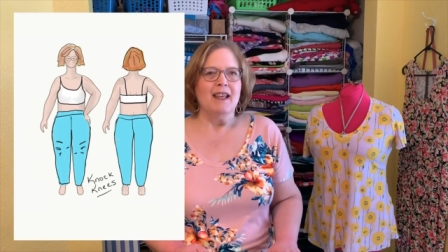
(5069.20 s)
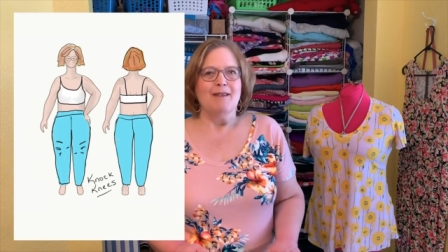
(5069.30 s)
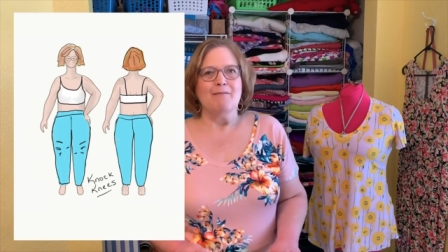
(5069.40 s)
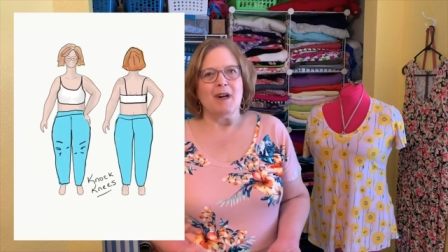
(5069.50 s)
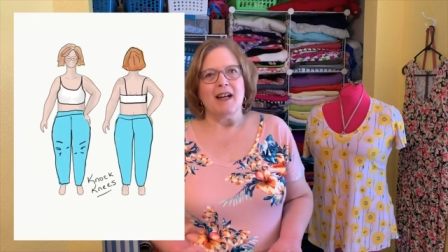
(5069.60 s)

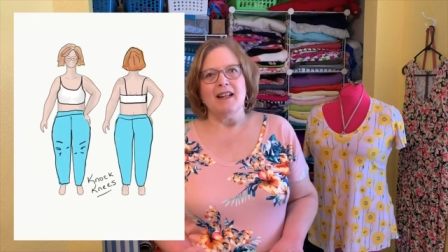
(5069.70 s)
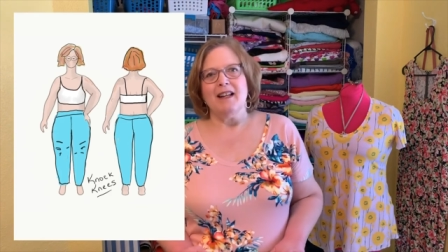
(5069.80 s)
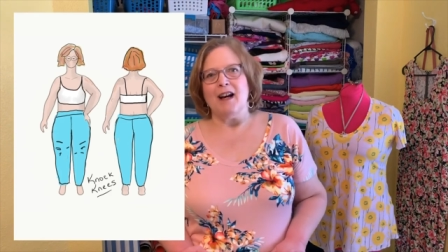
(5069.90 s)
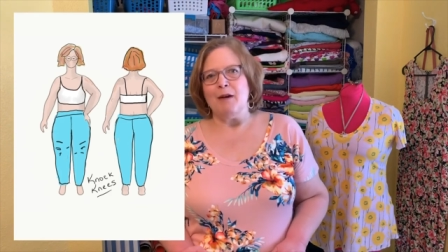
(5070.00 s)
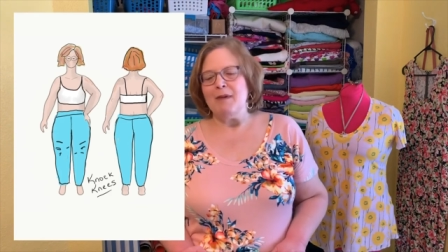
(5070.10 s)
But
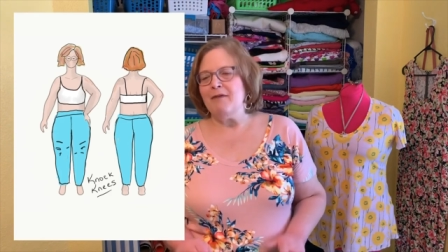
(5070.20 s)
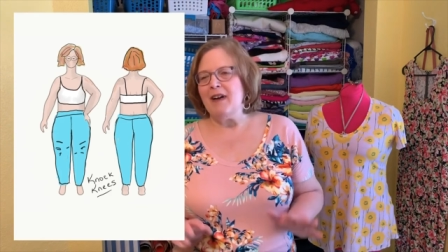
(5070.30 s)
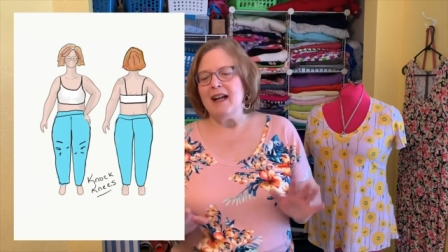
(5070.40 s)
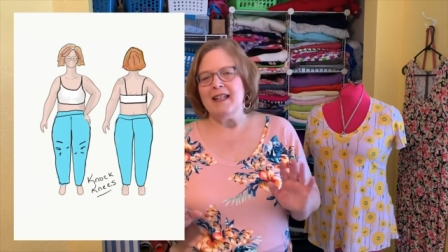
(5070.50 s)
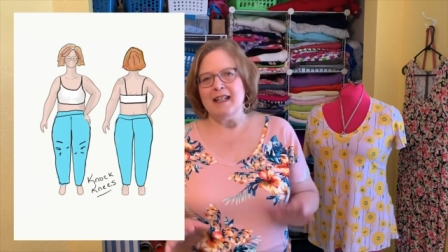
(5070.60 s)
if
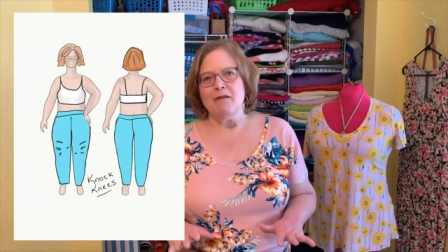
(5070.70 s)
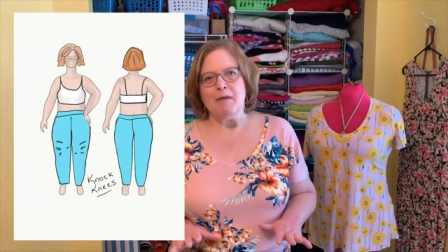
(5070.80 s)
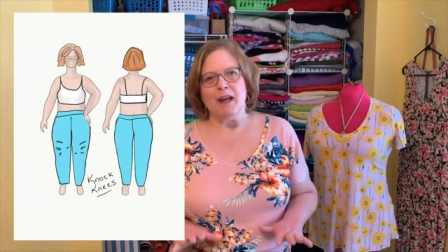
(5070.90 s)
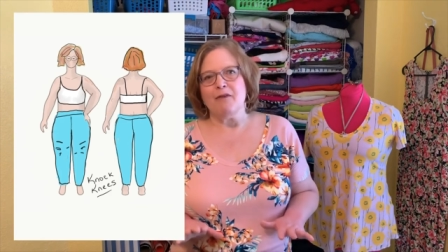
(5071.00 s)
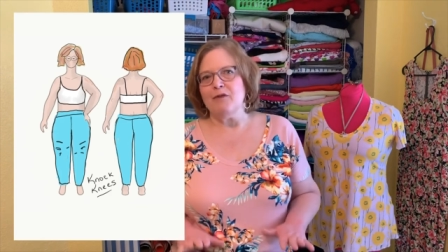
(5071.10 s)
I didn't
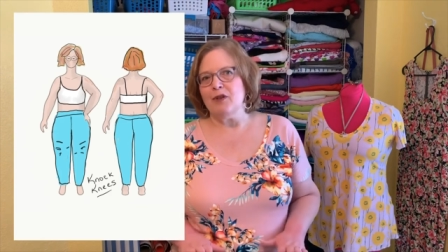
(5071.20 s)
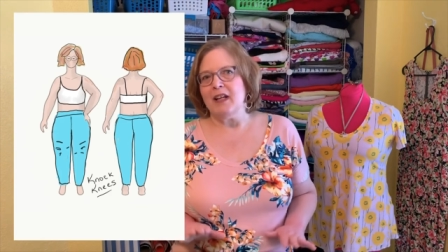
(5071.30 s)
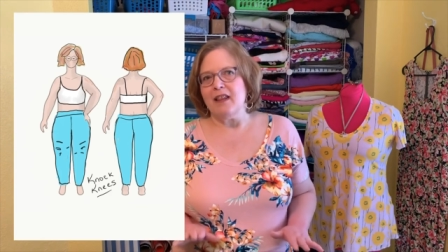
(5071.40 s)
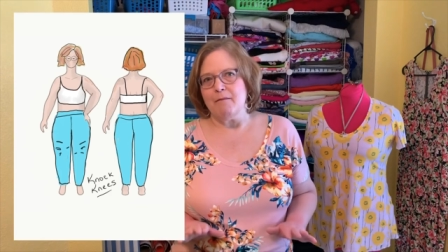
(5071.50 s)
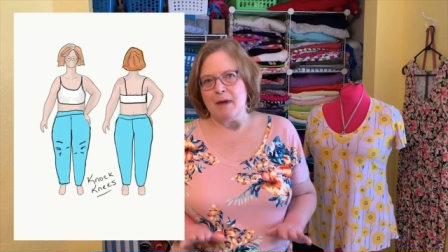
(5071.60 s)
make a
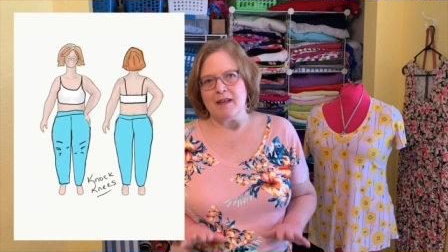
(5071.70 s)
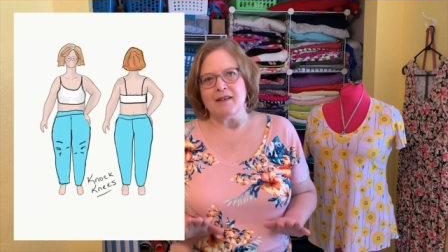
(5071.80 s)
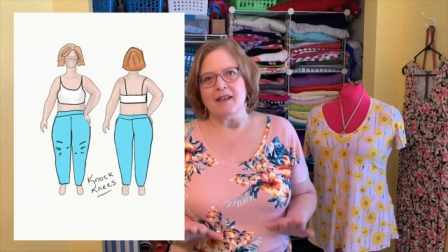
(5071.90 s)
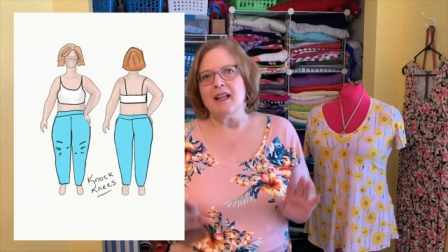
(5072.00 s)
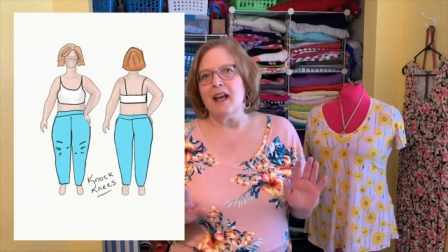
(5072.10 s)
full-length
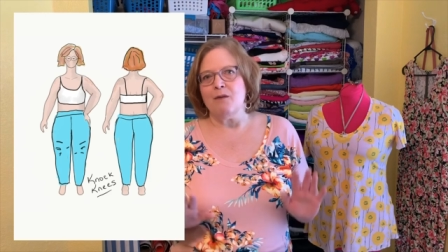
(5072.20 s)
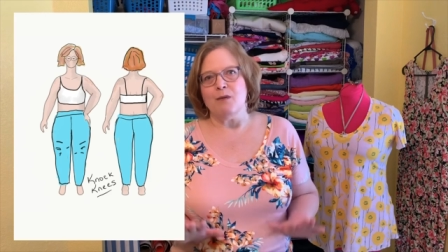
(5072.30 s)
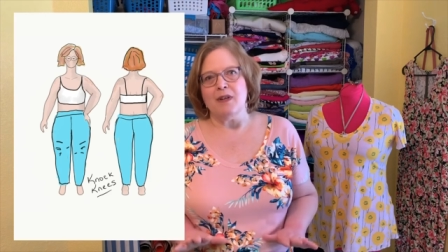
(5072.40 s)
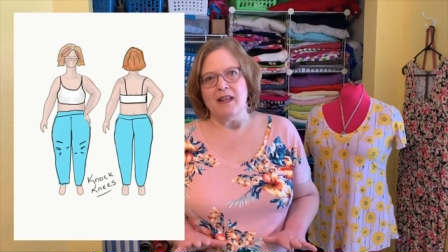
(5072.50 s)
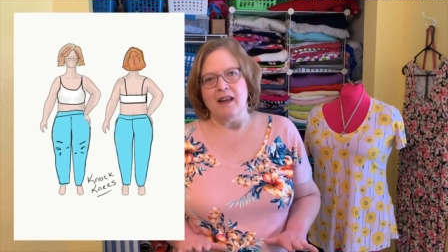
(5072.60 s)
meslin, I
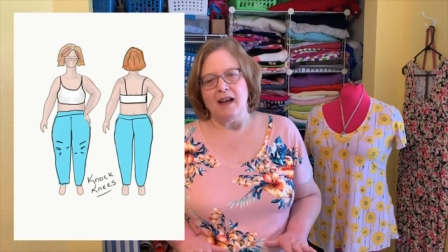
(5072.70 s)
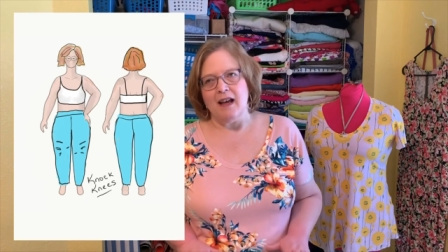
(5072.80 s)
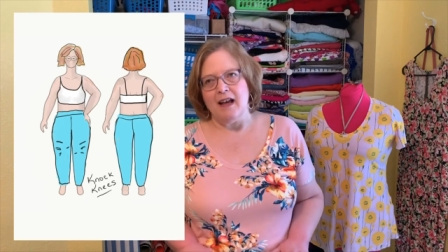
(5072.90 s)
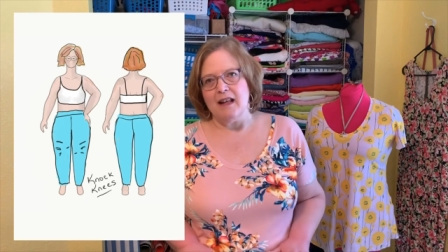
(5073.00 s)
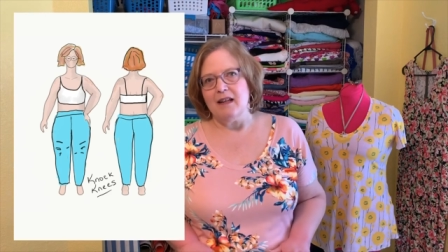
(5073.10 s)
would
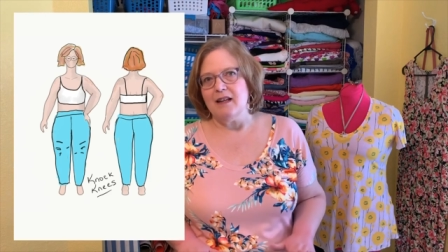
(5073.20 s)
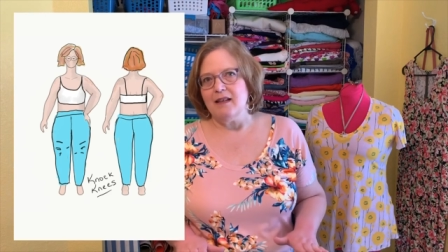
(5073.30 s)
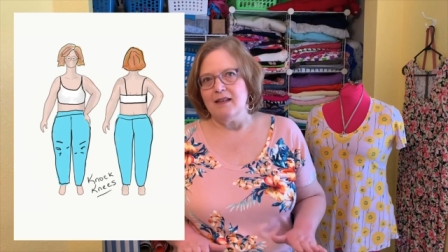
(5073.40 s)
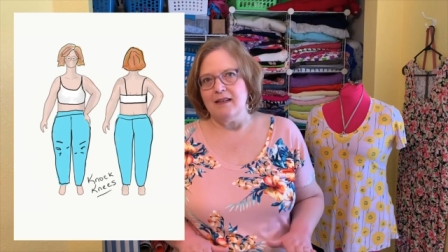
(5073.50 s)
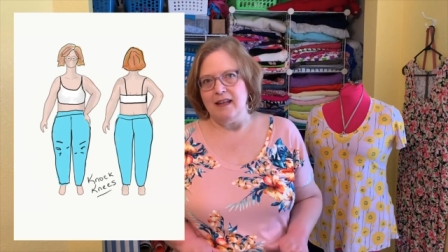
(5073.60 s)
not
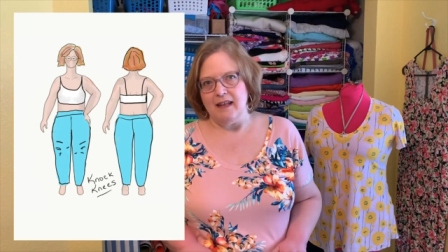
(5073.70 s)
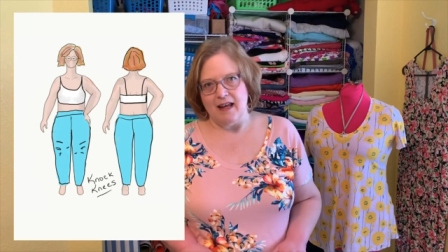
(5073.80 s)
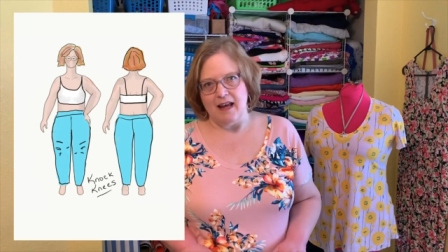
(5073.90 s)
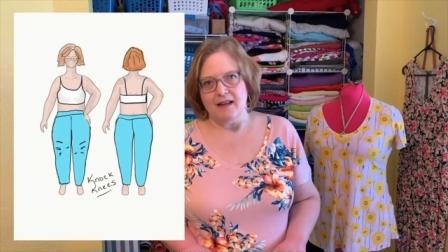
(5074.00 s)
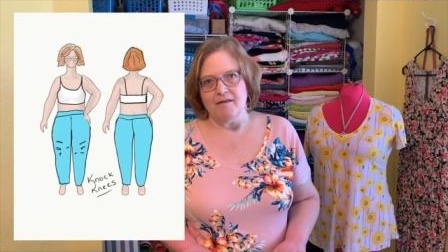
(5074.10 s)
see
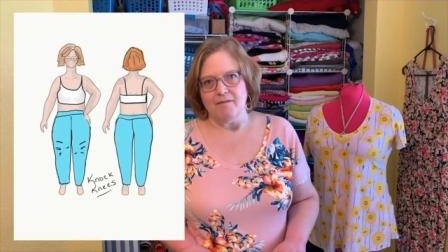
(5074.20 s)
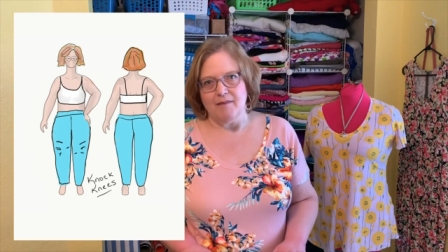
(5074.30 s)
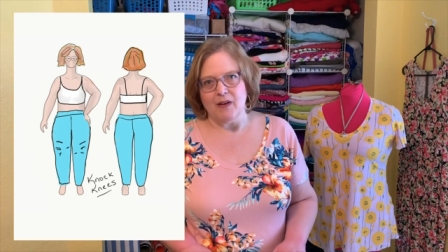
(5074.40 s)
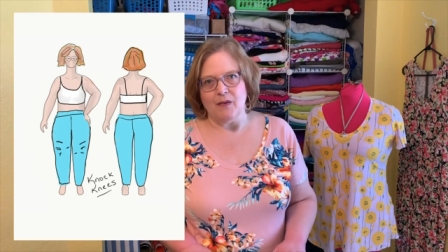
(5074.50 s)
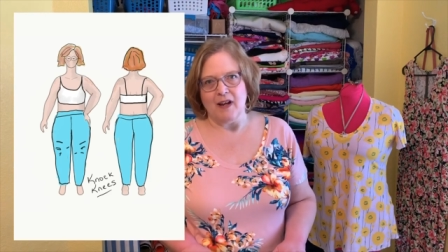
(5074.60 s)
that,
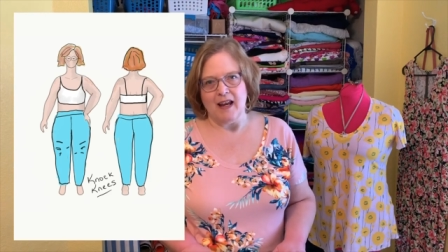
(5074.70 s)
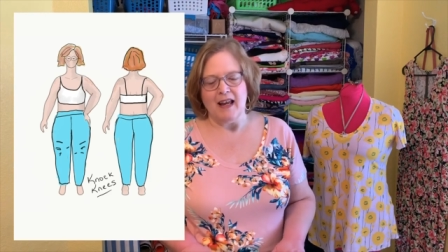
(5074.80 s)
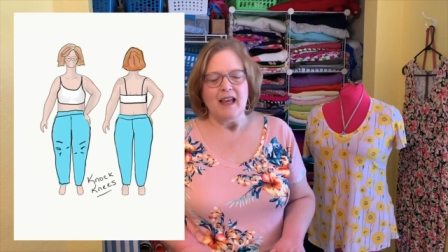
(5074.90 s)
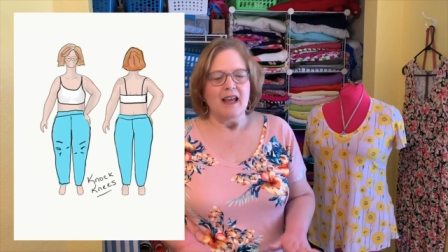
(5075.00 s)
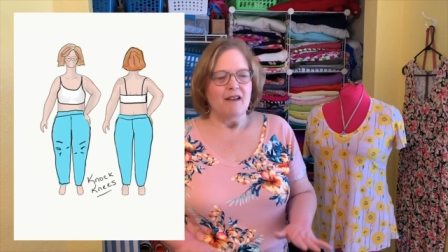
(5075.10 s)
okay?